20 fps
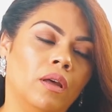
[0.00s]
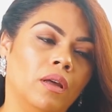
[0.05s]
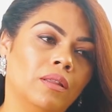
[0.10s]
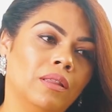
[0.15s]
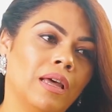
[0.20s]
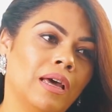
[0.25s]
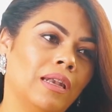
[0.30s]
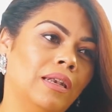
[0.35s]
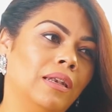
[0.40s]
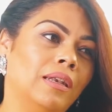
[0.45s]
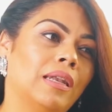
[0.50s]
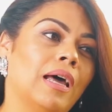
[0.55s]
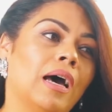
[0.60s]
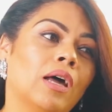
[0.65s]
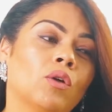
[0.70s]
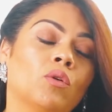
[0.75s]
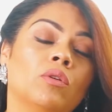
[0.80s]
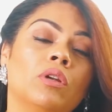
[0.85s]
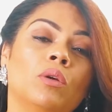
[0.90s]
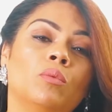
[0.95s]
that
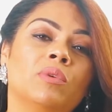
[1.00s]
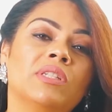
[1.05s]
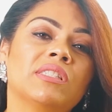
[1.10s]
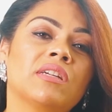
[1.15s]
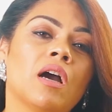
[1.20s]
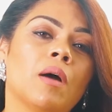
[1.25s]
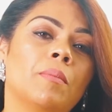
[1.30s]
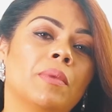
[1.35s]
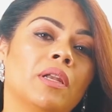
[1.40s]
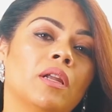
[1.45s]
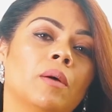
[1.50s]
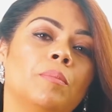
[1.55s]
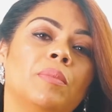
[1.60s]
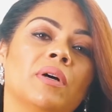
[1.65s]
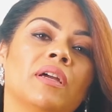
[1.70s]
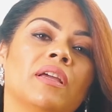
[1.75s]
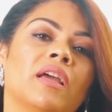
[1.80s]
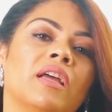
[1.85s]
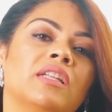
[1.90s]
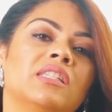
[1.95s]
not only was coming up
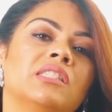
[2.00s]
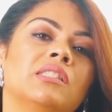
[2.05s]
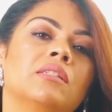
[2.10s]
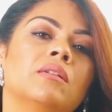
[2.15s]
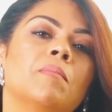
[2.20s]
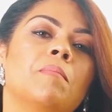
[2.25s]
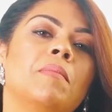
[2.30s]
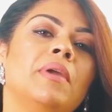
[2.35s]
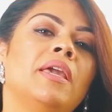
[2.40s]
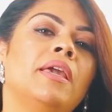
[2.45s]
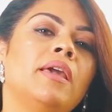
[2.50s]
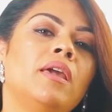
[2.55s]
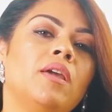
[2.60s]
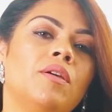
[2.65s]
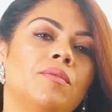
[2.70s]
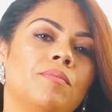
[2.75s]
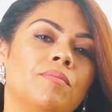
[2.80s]
against me